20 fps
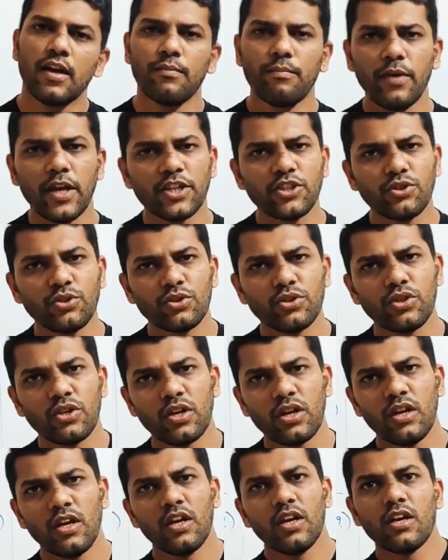Make
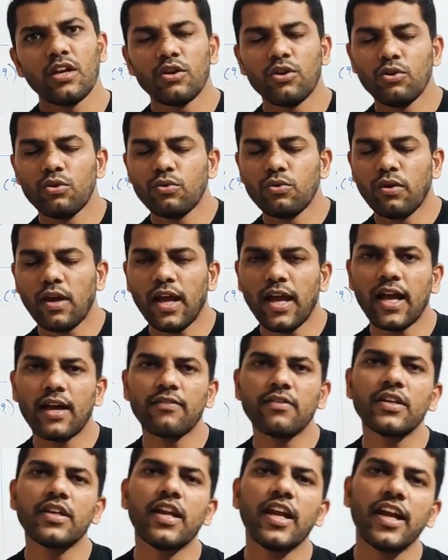sure you
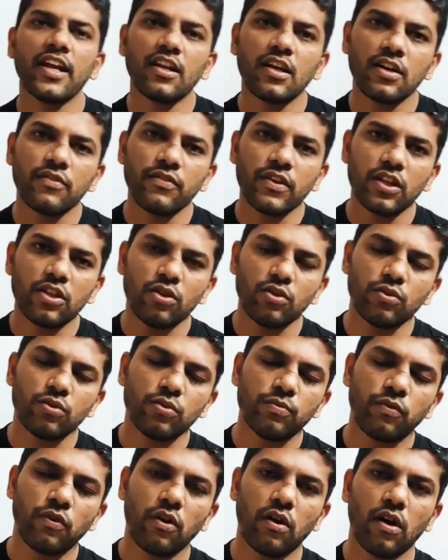have a data with
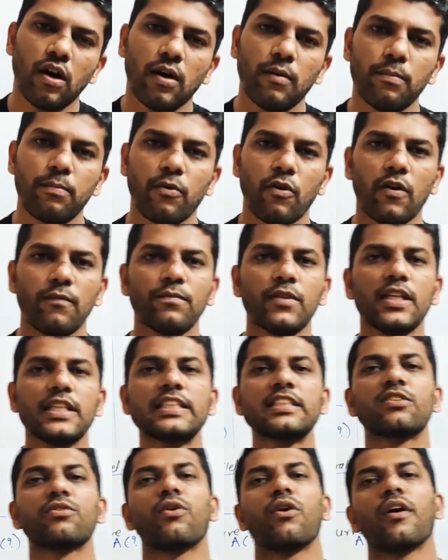you from
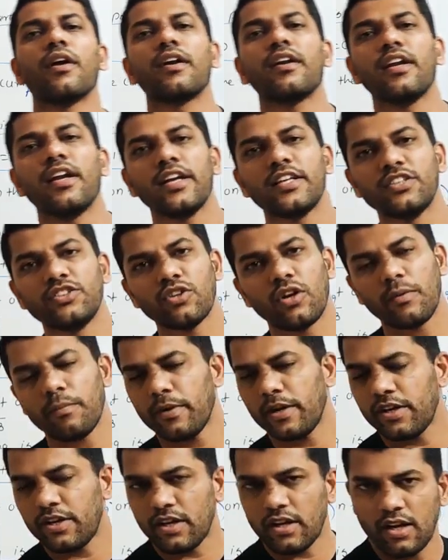this coordinate
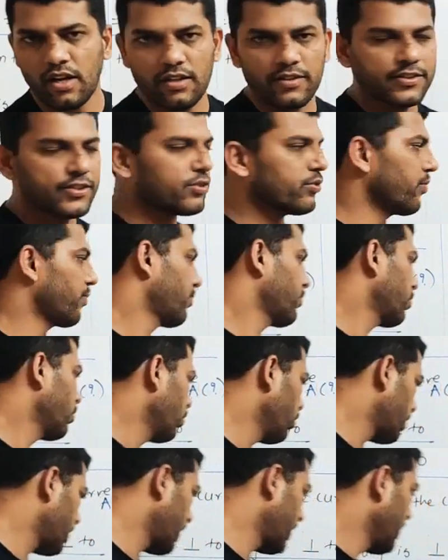geometry also.
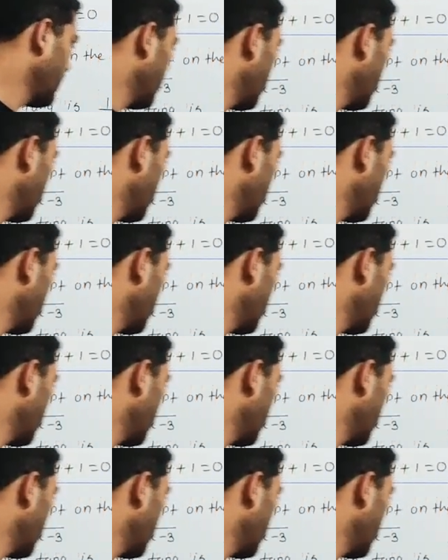Okay,